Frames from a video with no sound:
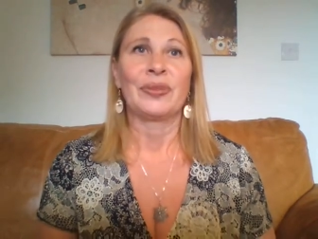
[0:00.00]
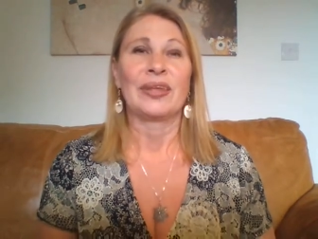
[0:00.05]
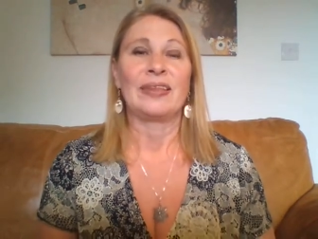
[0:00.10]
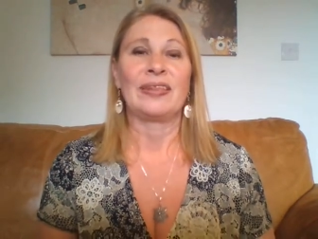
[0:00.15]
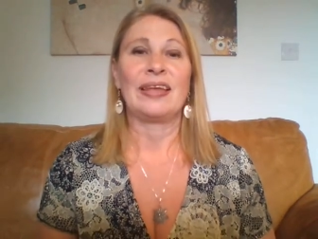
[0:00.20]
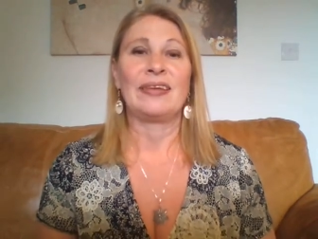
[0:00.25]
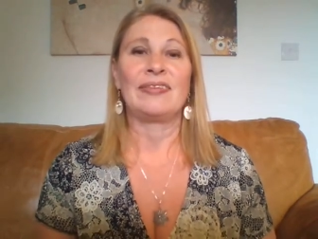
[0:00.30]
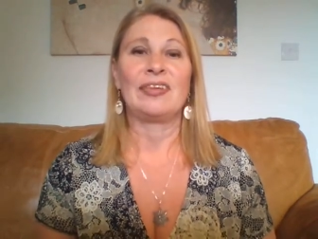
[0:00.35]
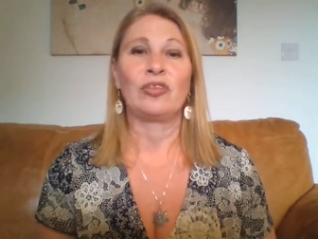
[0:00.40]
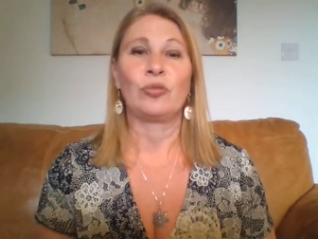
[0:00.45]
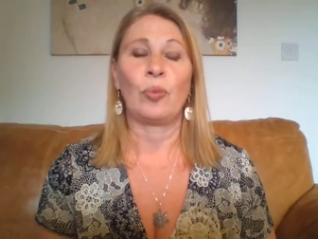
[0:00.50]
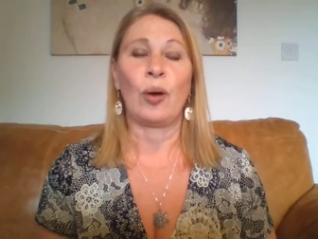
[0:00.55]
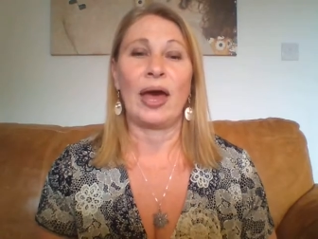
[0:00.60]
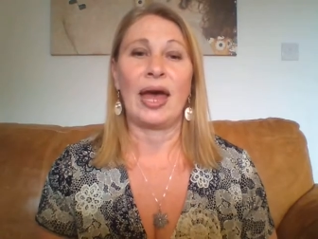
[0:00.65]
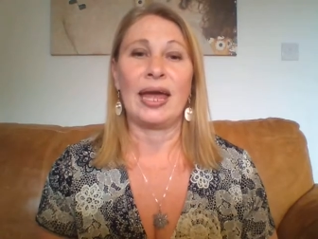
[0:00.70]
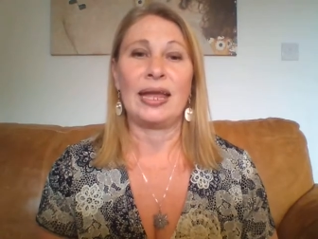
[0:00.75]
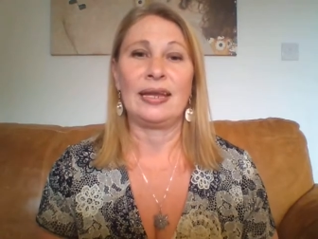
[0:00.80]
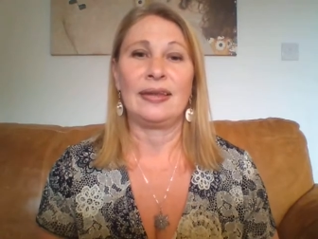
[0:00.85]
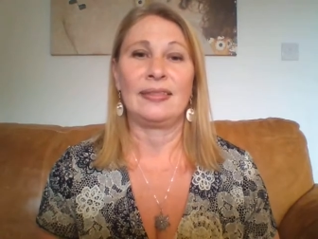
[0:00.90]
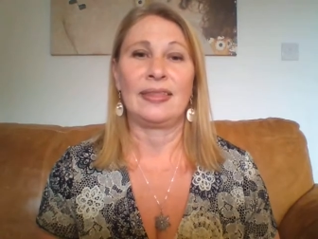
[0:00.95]
this is
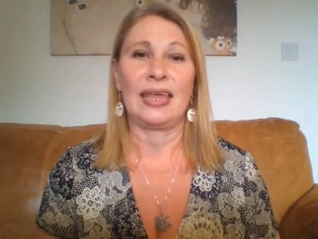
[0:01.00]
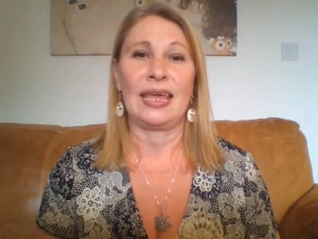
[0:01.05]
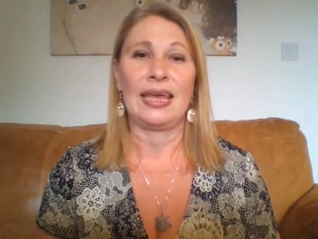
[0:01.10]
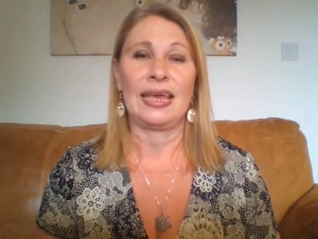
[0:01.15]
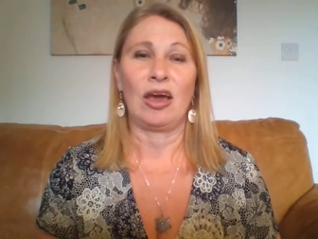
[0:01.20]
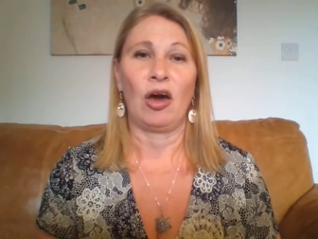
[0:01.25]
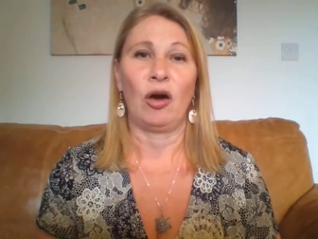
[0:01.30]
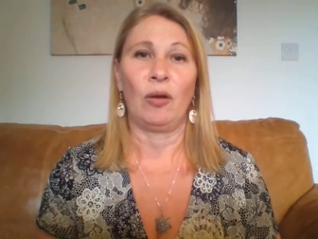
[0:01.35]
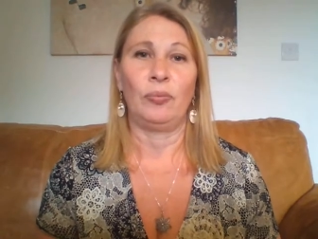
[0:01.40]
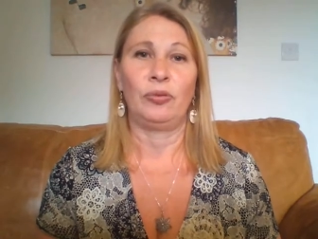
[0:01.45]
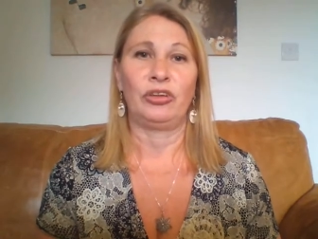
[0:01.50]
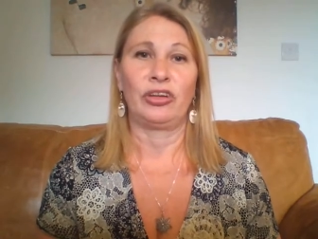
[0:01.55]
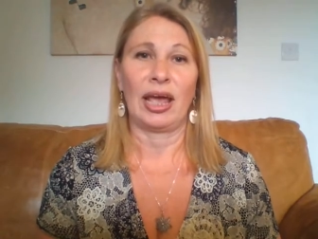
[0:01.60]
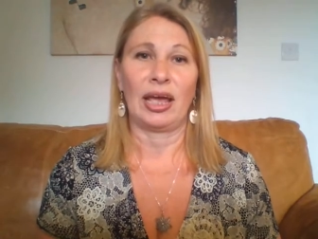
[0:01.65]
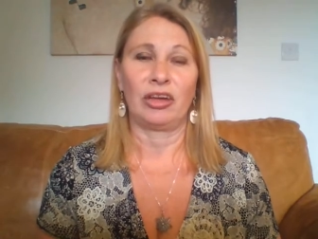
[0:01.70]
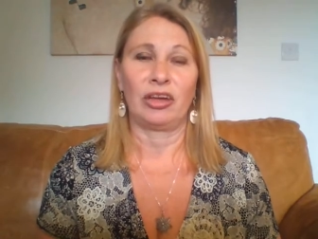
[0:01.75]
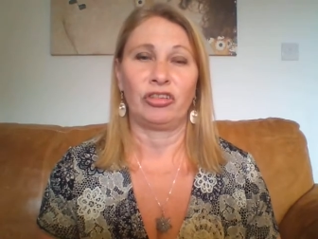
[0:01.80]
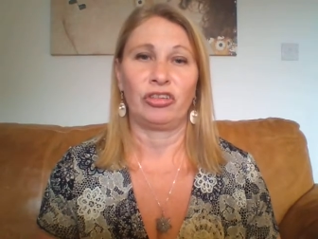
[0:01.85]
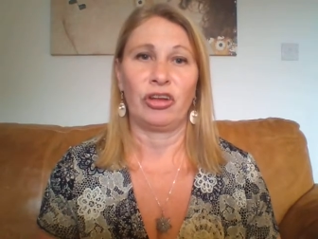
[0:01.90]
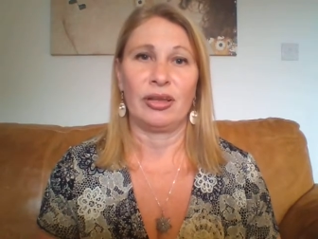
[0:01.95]
when the
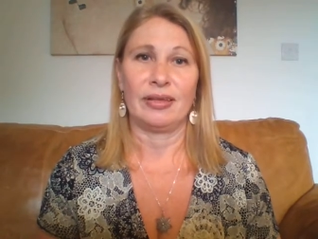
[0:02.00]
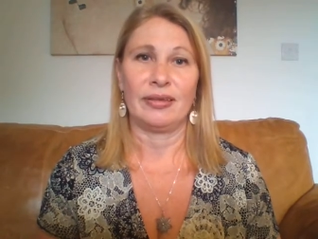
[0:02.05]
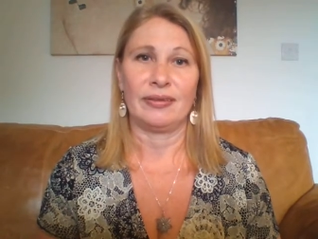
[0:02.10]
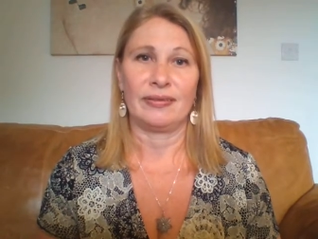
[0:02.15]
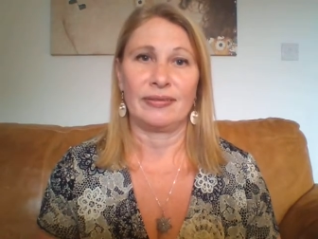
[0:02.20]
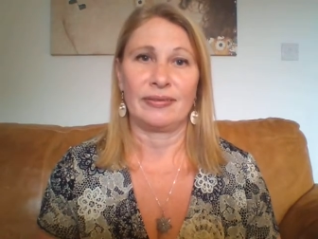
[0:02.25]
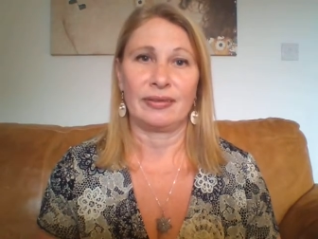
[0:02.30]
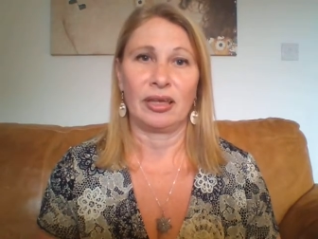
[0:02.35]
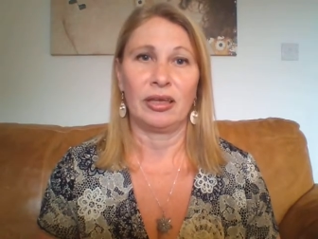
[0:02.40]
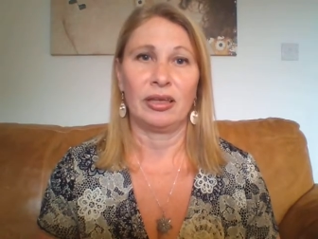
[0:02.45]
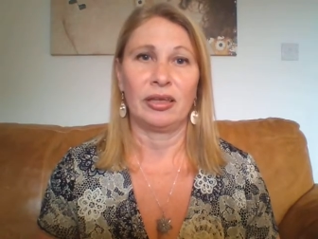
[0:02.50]
objections